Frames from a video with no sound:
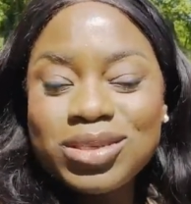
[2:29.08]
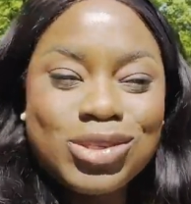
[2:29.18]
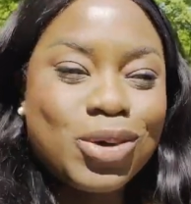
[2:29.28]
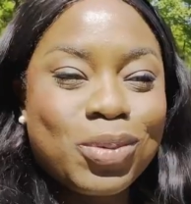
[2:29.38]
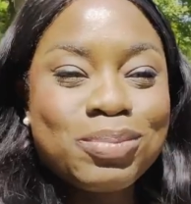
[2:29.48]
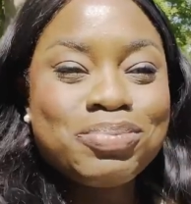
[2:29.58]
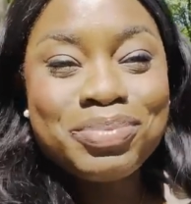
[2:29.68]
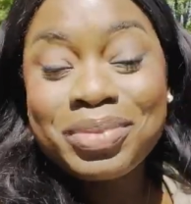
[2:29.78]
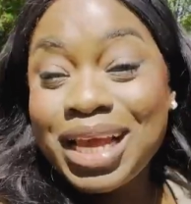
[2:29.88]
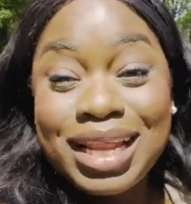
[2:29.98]
So
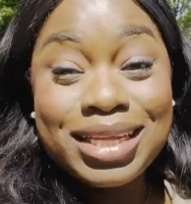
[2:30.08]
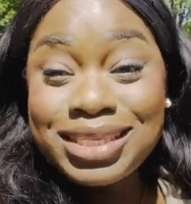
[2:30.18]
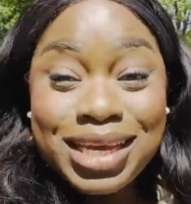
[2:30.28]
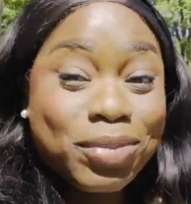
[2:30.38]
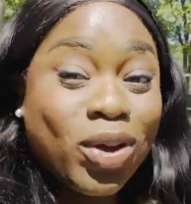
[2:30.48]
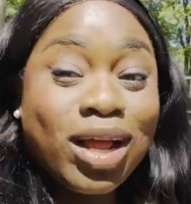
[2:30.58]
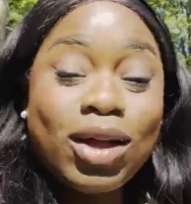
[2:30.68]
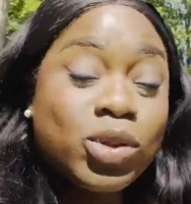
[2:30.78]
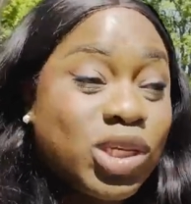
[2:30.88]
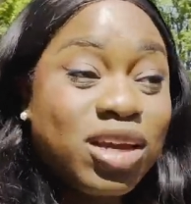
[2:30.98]
let's see. I'm not
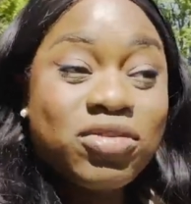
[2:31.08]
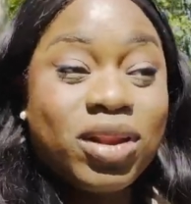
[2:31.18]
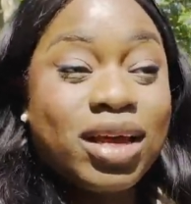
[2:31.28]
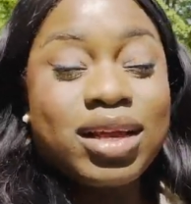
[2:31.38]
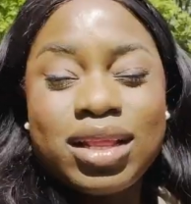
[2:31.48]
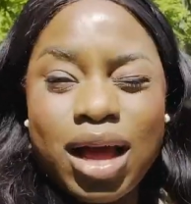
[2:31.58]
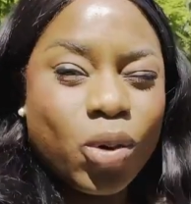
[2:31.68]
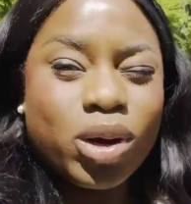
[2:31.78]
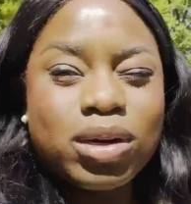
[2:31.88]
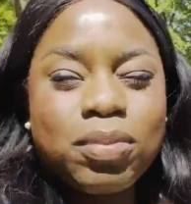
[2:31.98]
allowed to eat for like an
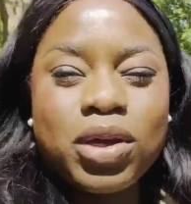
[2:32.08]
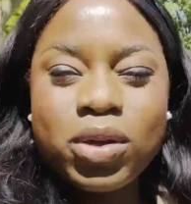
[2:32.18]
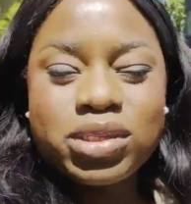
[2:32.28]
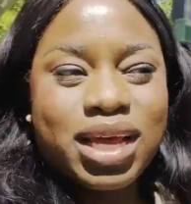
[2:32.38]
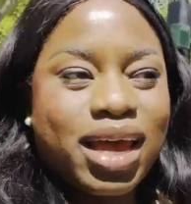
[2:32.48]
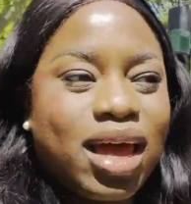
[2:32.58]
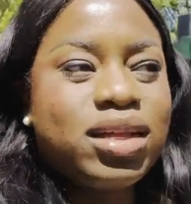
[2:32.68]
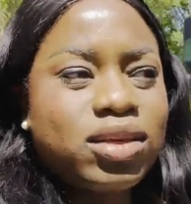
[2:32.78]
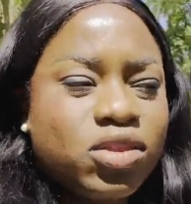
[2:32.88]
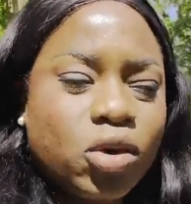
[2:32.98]
hour because I
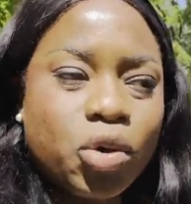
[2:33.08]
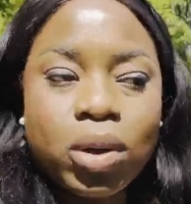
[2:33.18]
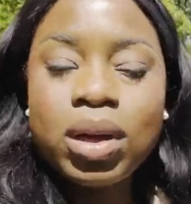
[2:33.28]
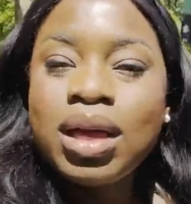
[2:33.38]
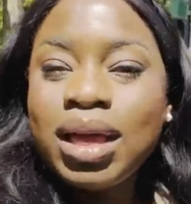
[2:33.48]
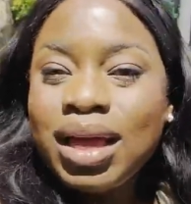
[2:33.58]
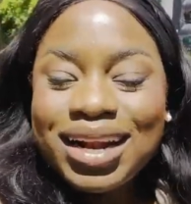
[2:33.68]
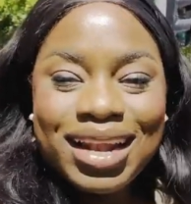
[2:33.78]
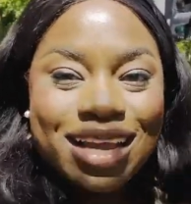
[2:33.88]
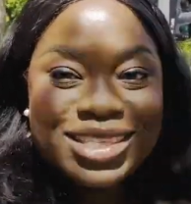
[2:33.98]
had a
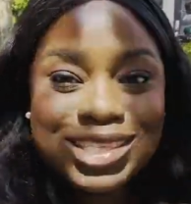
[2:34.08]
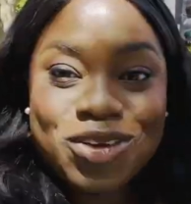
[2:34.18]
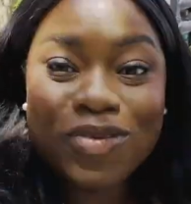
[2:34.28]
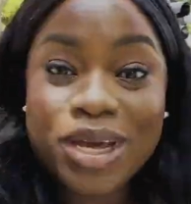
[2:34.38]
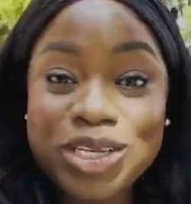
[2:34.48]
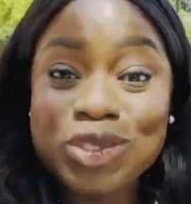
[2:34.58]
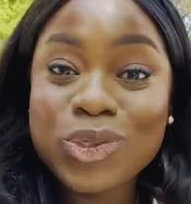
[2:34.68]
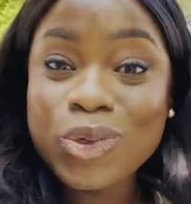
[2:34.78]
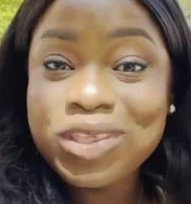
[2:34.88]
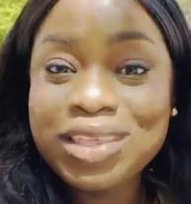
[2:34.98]
thorough cleansing of my
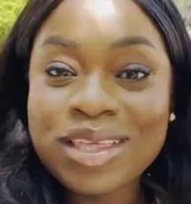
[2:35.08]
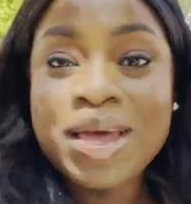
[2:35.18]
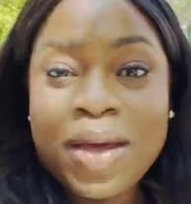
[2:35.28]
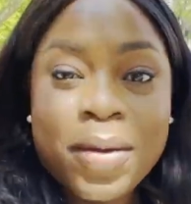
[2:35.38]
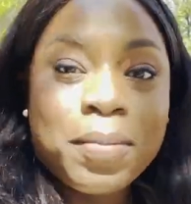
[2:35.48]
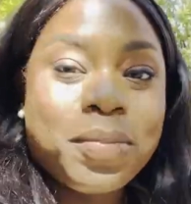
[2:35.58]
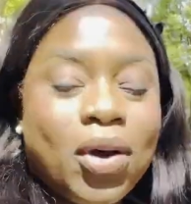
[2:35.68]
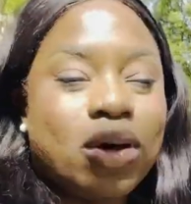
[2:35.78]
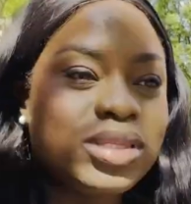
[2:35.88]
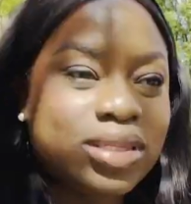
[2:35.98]
tooth.
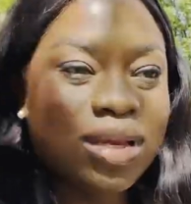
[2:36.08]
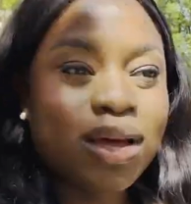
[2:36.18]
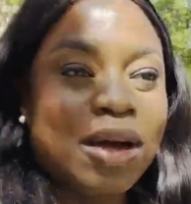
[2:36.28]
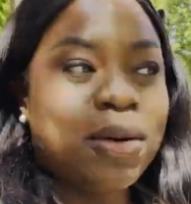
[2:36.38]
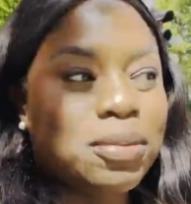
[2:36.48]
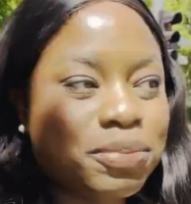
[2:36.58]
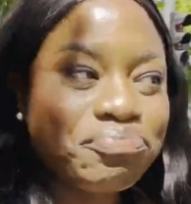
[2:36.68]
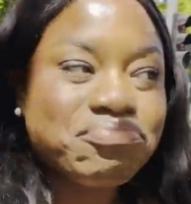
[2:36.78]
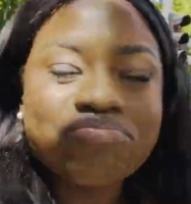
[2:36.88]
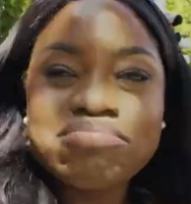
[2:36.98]
But
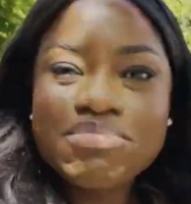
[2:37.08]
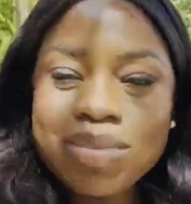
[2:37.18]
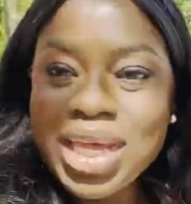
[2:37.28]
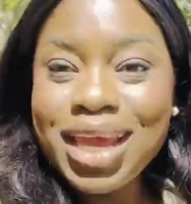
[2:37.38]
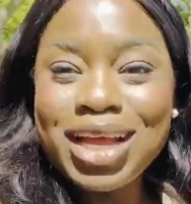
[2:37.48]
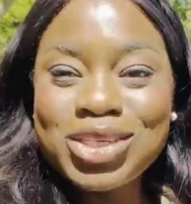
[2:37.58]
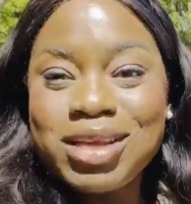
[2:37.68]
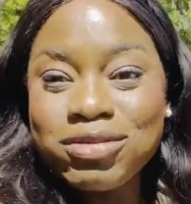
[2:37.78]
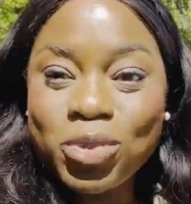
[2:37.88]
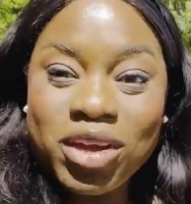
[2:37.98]
yeah, I just
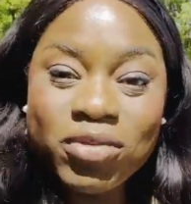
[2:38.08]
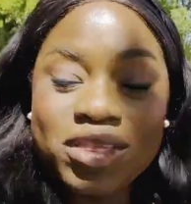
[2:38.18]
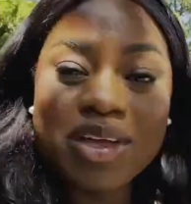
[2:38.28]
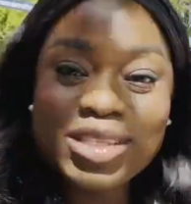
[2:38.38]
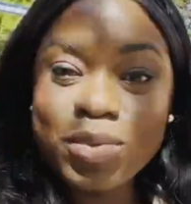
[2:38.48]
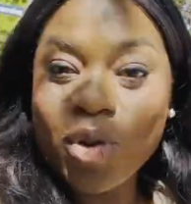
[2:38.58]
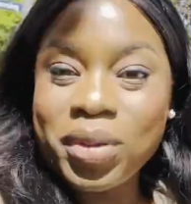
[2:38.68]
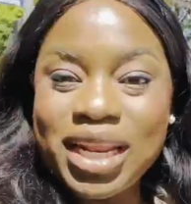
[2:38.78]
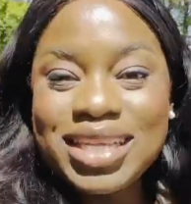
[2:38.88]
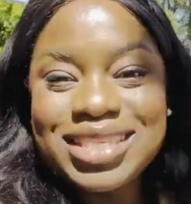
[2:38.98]
have to wait for 30 more
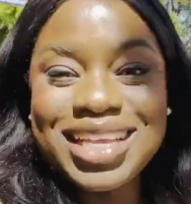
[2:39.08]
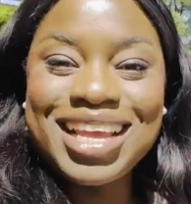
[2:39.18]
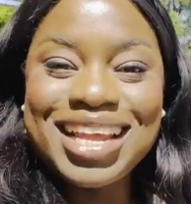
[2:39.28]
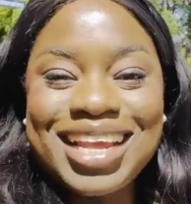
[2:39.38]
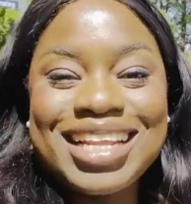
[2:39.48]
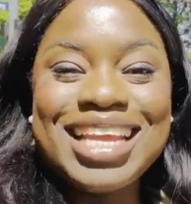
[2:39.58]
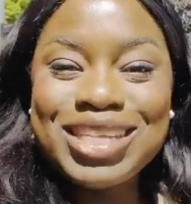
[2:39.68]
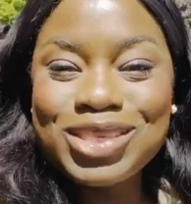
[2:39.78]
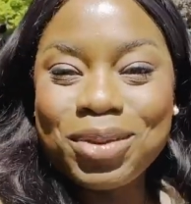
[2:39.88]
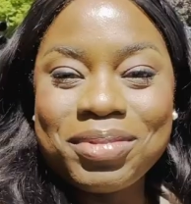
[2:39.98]
minutes and then I can
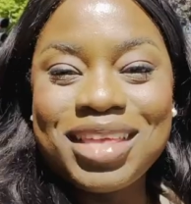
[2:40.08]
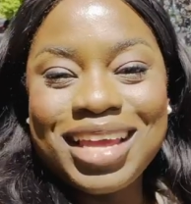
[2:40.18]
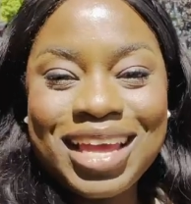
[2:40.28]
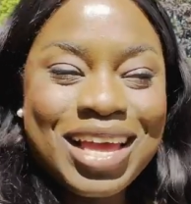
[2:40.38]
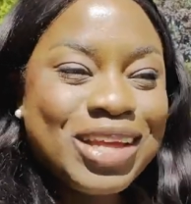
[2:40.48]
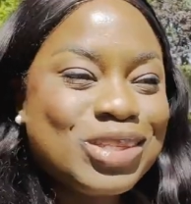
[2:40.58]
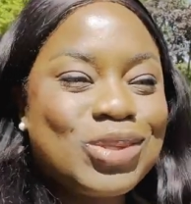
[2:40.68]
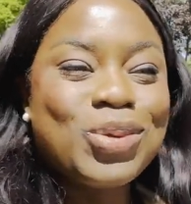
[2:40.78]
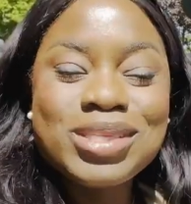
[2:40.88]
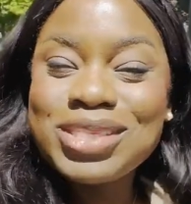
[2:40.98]
eat something.
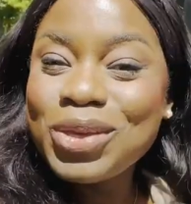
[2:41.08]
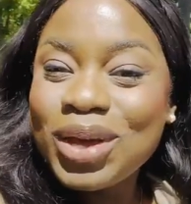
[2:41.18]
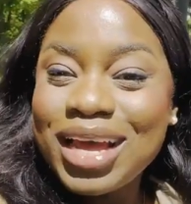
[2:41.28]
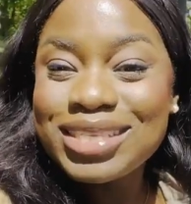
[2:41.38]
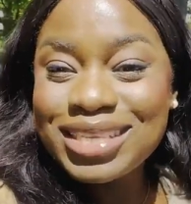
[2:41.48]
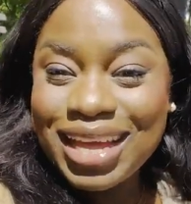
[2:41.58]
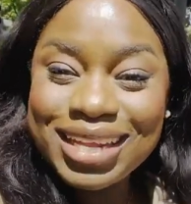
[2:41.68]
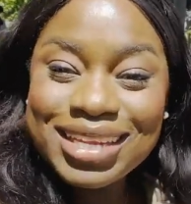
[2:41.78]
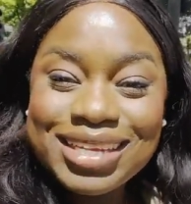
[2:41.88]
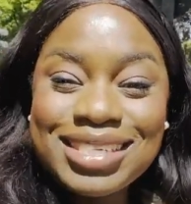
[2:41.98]
So see you guys
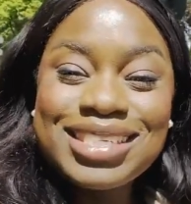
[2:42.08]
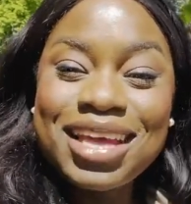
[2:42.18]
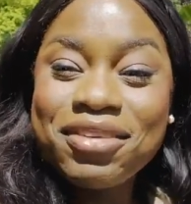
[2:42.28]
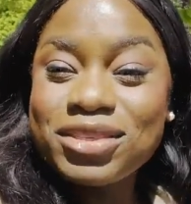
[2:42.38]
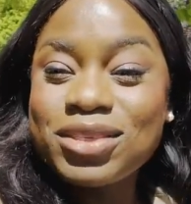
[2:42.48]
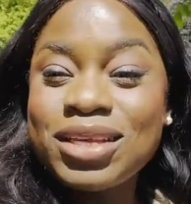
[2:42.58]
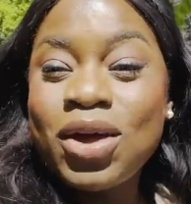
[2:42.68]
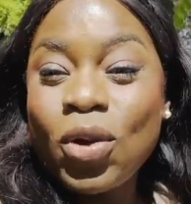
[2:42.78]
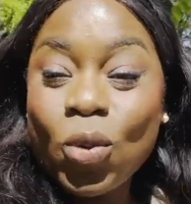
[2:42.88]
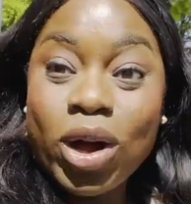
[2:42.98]
at Steph's
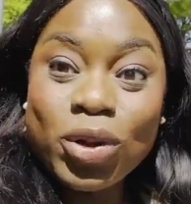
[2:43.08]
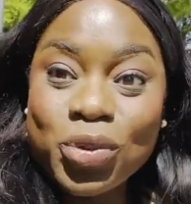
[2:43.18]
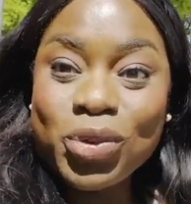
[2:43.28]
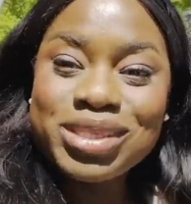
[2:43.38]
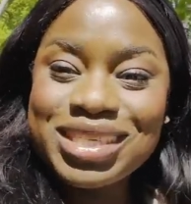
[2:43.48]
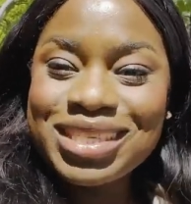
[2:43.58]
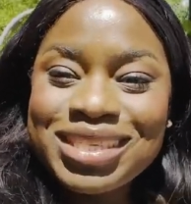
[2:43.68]
Wild Roots.